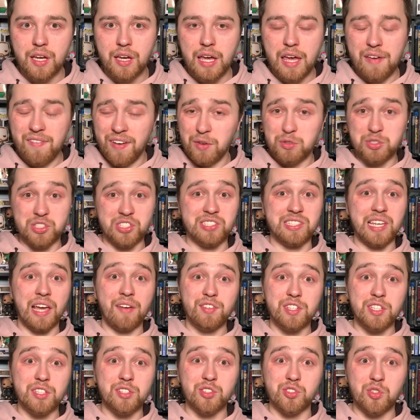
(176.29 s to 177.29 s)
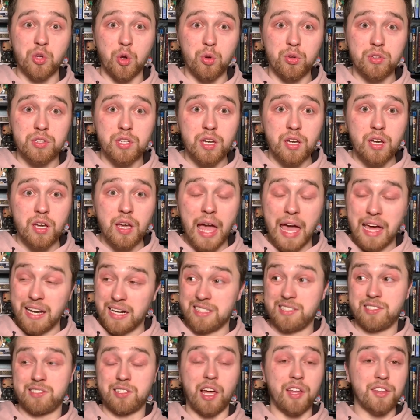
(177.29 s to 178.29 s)
If I was seven years old and I
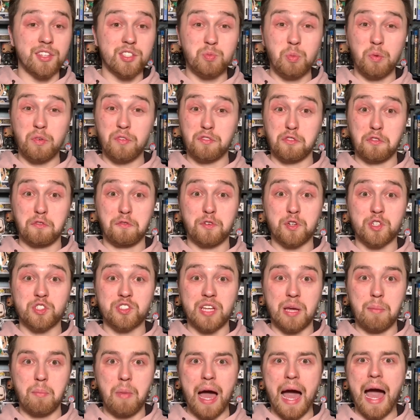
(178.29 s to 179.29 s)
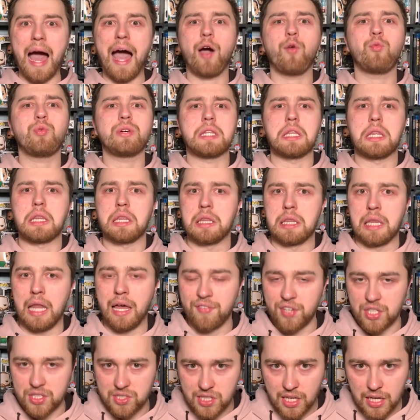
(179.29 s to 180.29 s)
saw this movie for the first time, I would
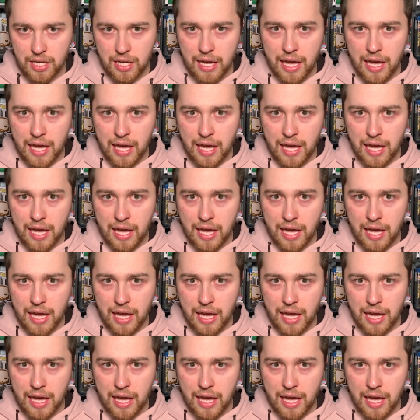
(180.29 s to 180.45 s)
love it.